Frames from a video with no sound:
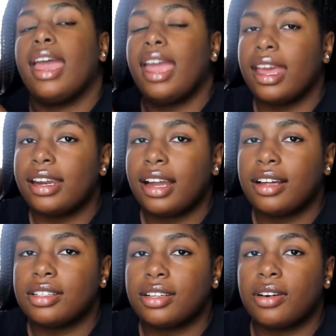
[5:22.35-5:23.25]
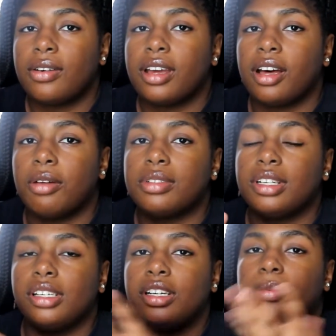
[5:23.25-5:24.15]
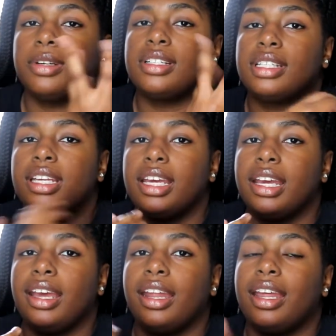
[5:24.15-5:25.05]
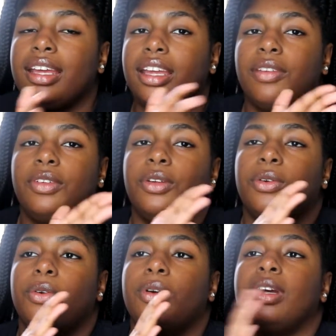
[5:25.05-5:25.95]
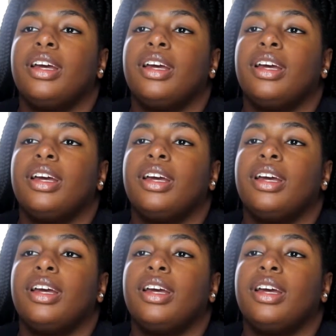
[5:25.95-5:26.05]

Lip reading: and it also helps clear up your skin and give you